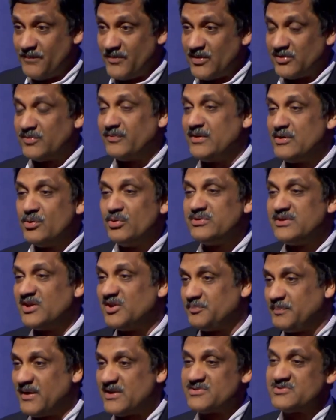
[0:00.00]
So we do
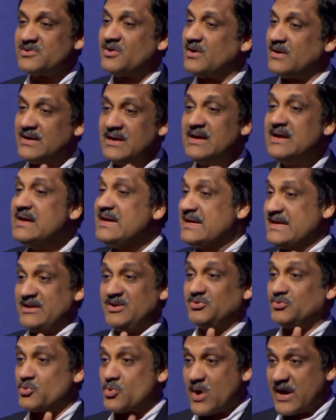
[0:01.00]
things based on it
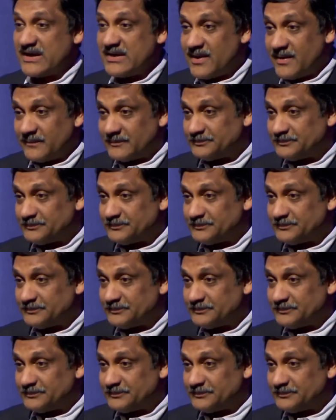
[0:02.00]
is right,